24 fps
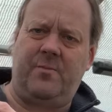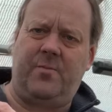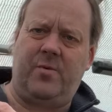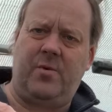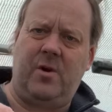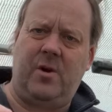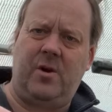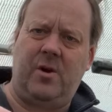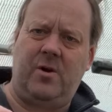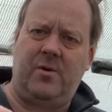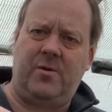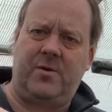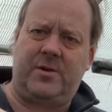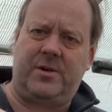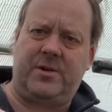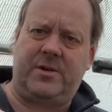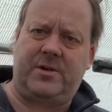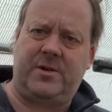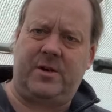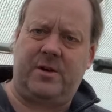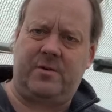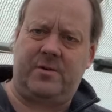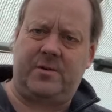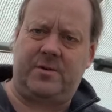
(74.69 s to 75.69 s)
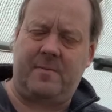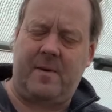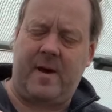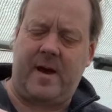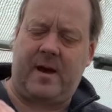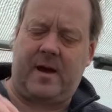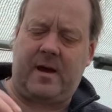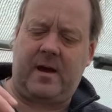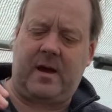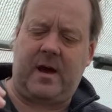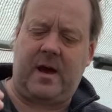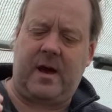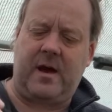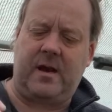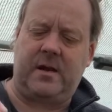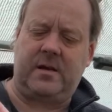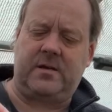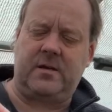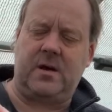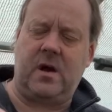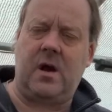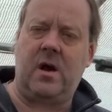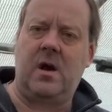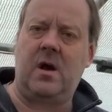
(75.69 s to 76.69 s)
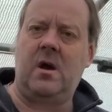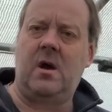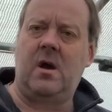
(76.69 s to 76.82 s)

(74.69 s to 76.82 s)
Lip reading: put it loosely so some air can get into it.